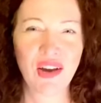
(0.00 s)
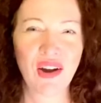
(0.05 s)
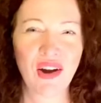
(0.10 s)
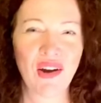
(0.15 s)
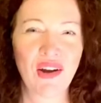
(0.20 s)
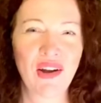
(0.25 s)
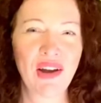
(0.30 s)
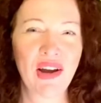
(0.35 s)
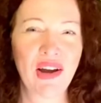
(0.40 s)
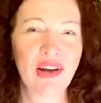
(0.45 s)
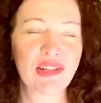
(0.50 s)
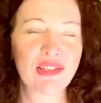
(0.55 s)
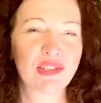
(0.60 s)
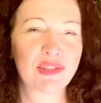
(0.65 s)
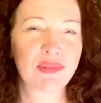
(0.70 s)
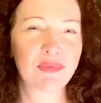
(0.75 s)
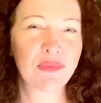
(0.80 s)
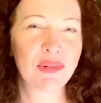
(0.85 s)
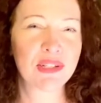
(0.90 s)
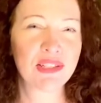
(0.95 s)
I
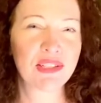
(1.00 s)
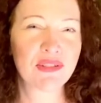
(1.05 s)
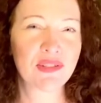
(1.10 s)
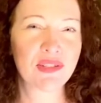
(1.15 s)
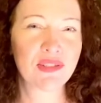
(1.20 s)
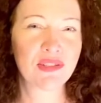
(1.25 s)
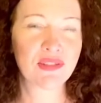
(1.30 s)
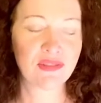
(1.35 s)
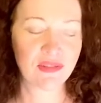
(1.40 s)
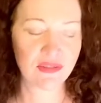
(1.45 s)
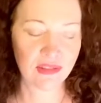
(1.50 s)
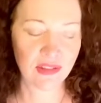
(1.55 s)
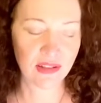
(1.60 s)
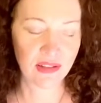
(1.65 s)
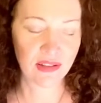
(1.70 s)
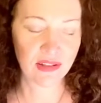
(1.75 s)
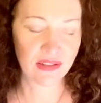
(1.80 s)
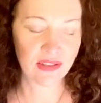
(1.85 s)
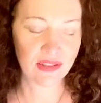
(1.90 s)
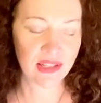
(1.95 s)
asked, what do
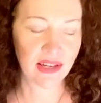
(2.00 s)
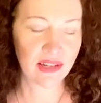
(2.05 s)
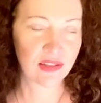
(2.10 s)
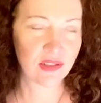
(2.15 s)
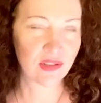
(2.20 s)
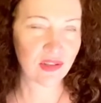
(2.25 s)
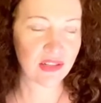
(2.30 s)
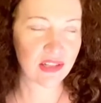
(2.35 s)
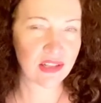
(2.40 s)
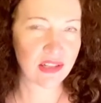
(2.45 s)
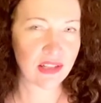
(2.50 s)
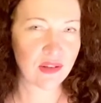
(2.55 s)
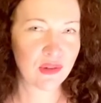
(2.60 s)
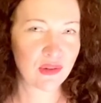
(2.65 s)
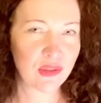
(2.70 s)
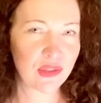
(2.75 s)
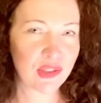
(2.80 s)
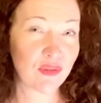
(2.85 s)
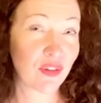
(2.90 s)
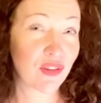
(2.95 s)
the deck do I need to
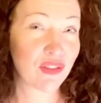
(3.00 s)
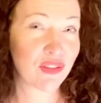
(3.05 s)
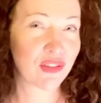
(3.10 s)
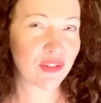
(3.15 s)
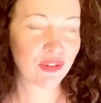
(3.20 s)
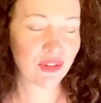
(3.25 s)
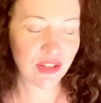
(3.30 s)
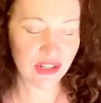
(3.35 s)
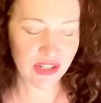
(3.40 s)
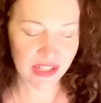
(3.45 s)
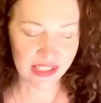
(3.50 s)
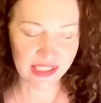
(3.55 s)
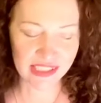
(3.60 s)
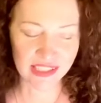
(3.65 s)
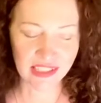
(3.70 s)
use for the Taurus?